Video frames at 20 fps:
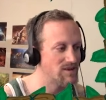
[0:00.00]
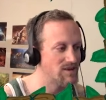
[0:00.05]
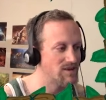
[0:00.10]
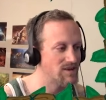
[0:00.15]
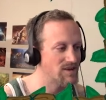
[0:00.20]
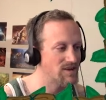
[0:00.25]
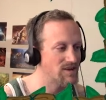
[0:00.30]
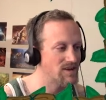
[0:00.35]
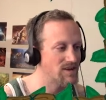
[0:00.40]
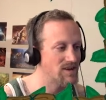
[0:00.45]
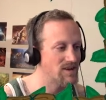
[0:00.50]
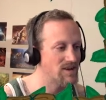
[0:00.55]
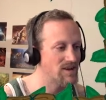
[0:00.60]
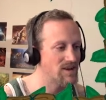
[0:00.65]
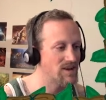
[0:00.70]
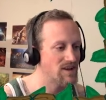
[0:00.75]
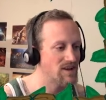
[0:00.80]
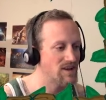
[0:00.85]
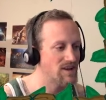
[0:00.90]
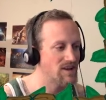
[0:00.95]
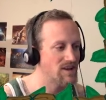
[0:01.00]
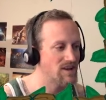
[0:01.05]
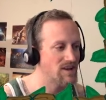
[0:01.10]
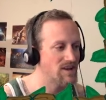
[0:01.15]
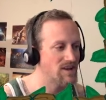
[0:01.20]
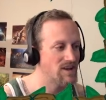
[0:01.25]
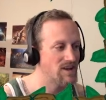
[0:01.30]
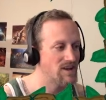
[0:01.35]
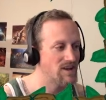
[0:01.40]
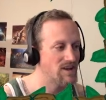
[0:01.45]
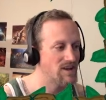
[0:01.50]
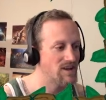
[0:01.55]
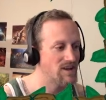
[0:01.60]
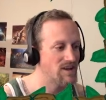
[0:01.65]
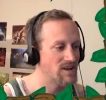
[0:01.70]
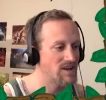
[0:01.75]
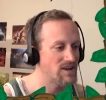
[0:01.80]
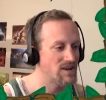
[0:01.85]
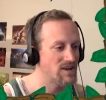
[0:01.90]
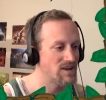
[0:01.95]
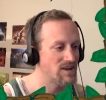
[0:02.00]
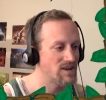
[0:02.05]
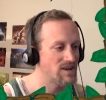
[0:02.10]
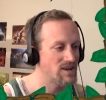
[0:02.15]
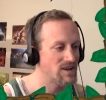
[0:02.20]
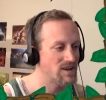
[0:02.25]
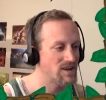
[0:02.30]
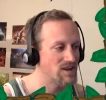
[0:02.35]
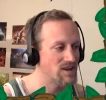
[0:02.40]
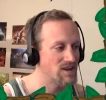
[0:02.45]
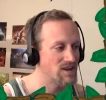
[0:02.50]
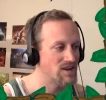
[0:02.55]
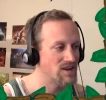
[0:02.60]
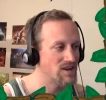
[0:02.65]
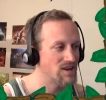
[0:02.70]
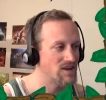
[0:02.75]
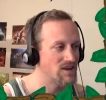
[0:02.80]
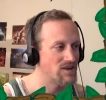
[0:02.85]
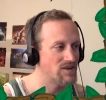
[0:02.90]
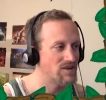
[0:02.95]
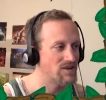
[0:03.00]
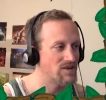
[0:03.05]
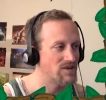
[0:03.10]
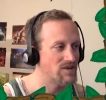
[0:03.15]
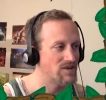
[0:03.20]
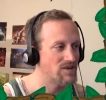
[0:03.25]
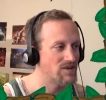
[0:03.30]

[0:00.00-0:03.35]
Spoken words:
No one is speaking in this clip.